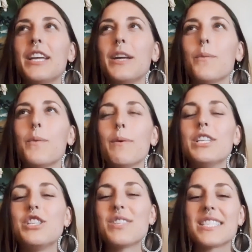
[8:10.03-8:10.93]

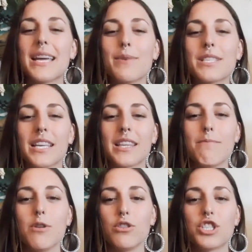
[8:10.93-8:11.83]
would you say was like the
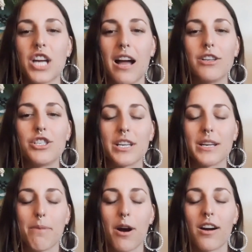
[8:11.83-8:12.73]
most
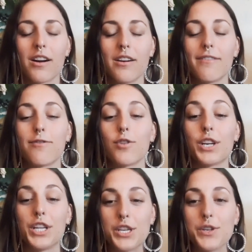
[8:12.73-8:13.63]
challenging part for
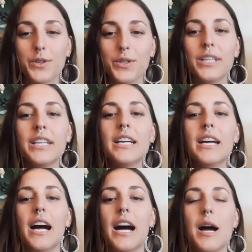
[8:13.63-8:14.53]
you
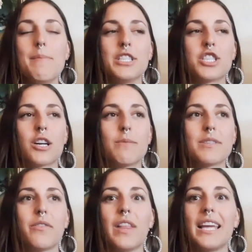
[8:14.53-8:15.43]
in terms
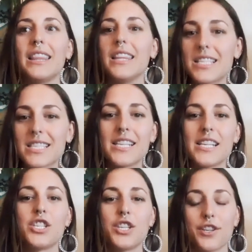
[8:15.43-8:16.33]
of like
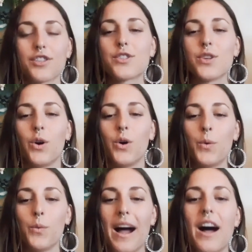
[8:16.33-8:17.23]
listening to your
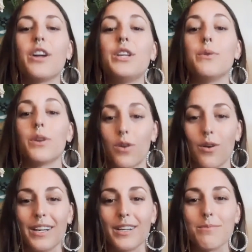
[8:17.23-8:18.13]
soul while you were
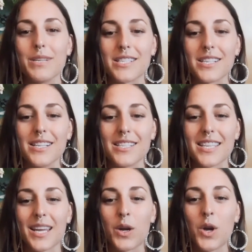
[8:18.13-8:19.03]
growing your business? Like,